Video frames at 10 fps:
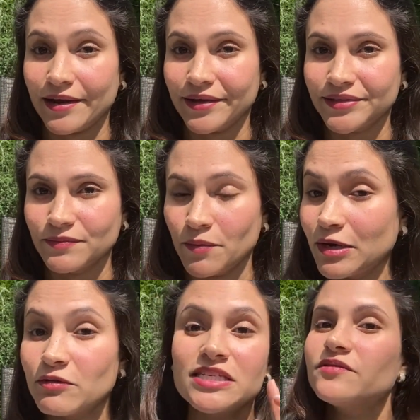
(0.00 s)
at the moment,
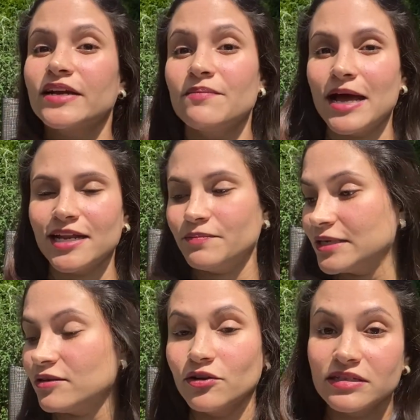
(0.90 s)
which is very bad, but
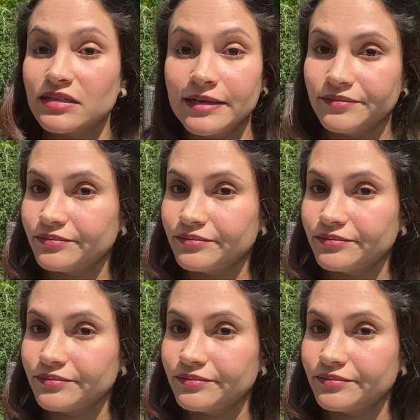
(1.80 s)
honestly,